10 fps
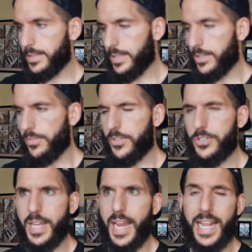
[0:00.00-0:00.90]
I don't know if
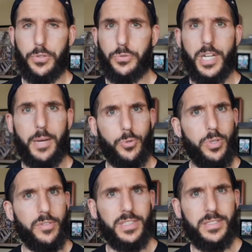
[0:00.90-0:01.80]
there's a Halo Top
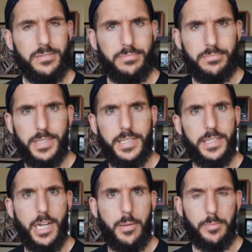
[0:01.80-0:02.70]
equivalent in
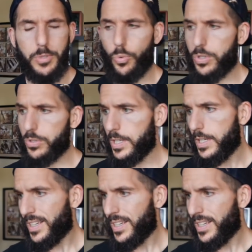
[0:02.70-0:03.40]
the comic book world.